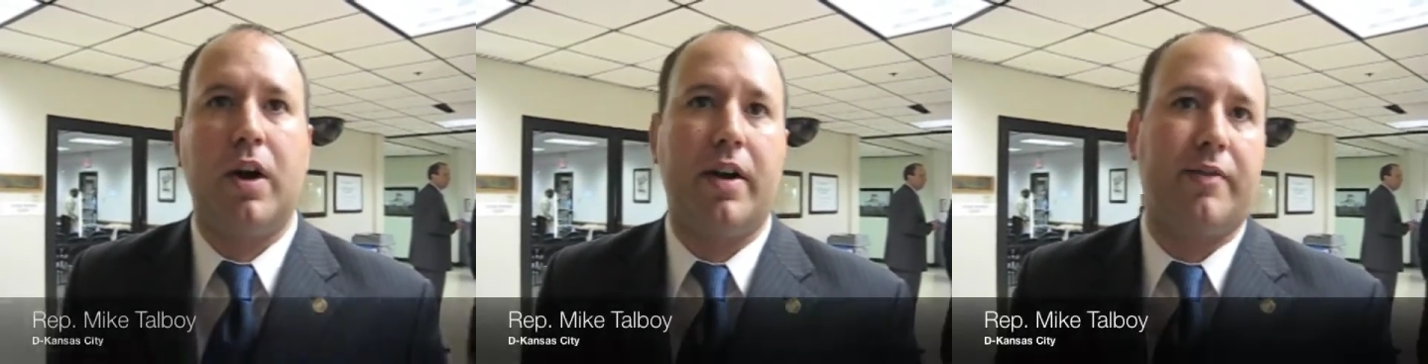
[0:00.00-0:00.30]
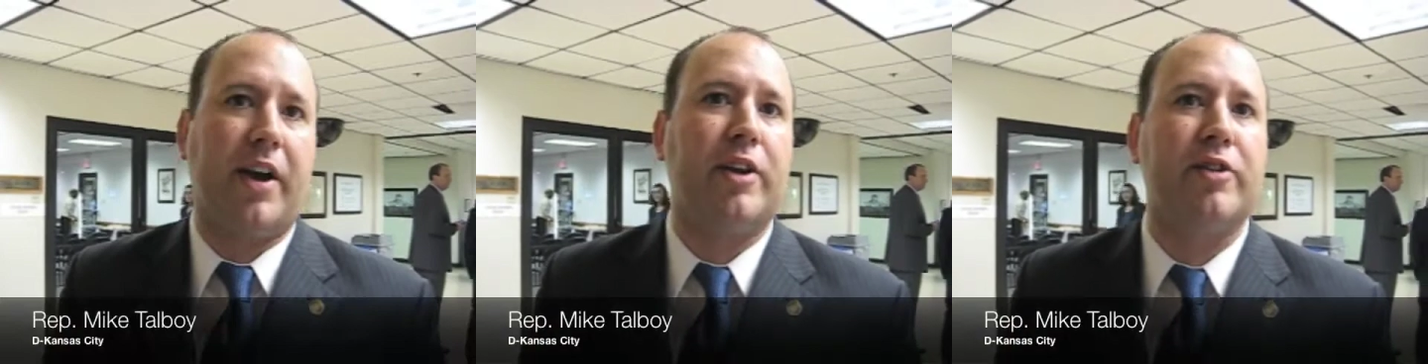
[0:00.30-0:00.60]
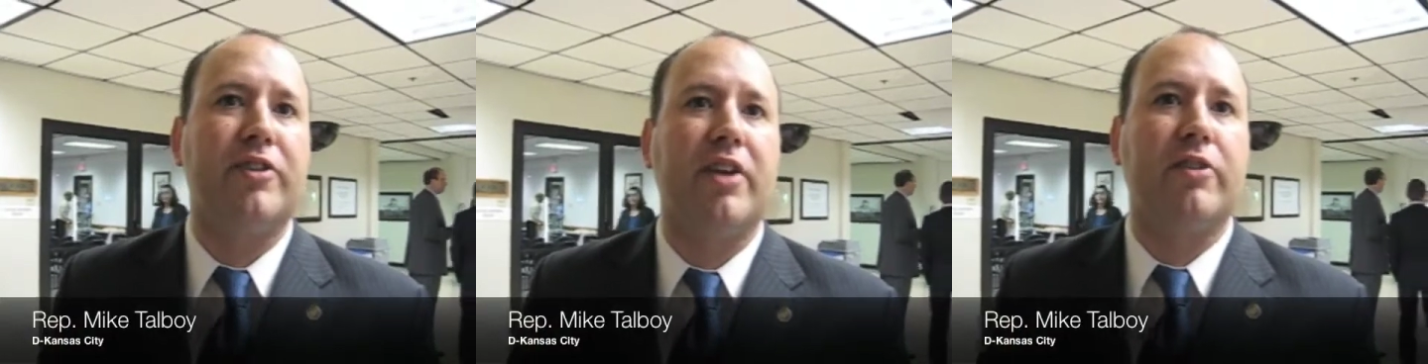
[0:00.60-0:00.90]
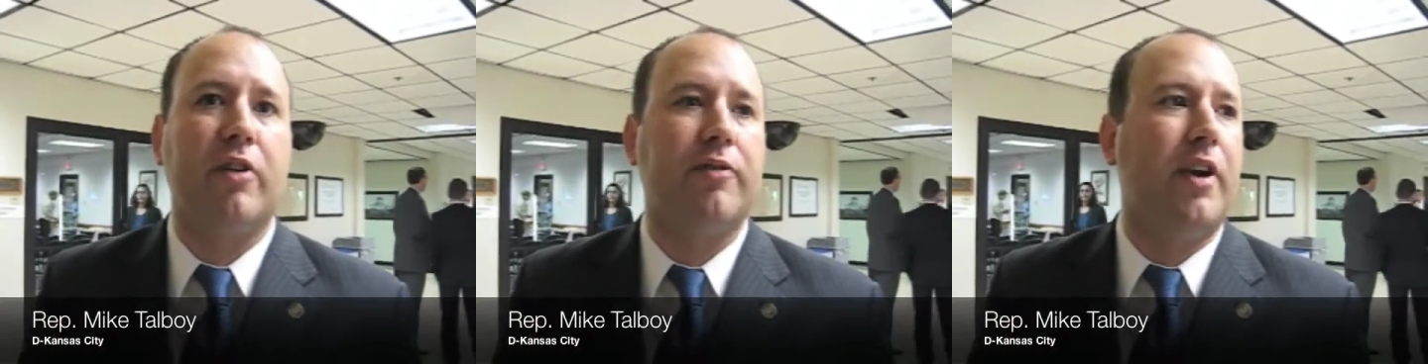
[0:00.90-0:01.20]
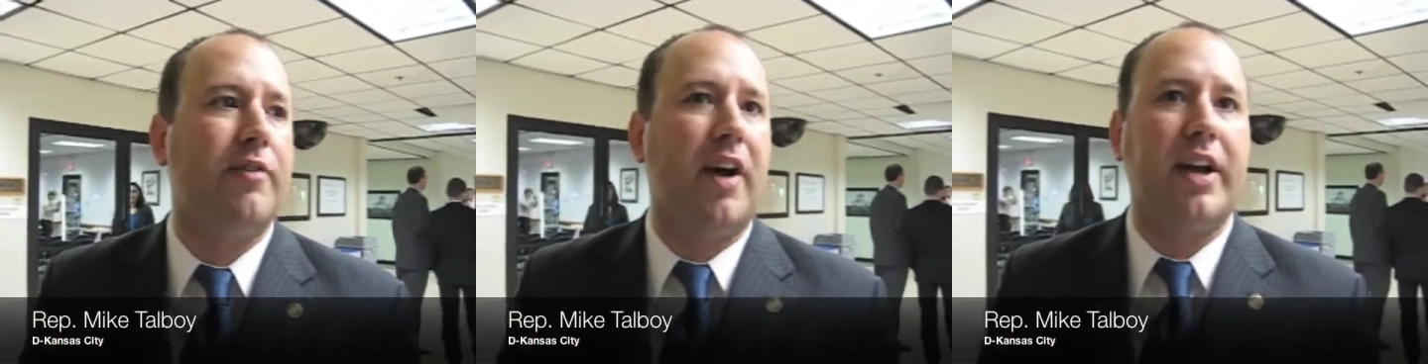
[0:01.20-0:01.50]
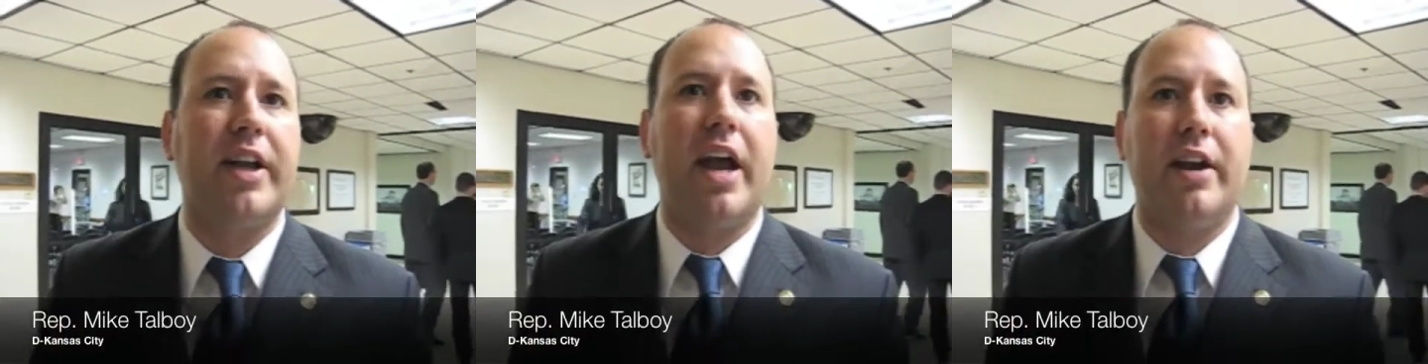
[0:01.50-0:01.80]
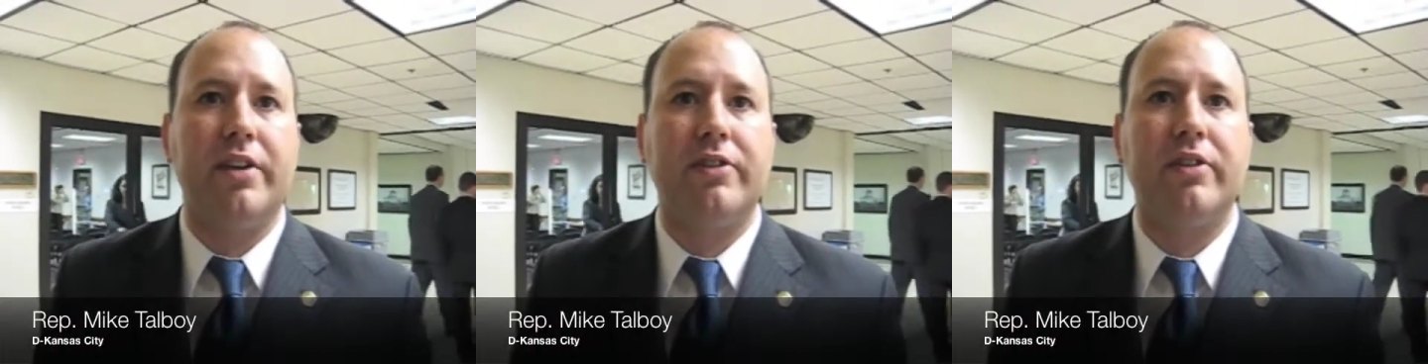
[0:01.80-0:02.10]
if I could say so, very fine
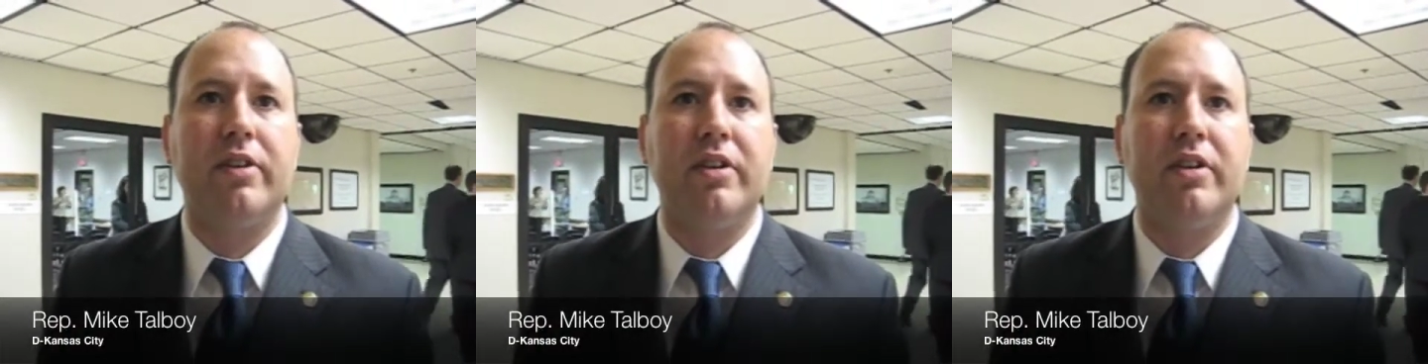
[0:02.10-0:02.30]
candidates.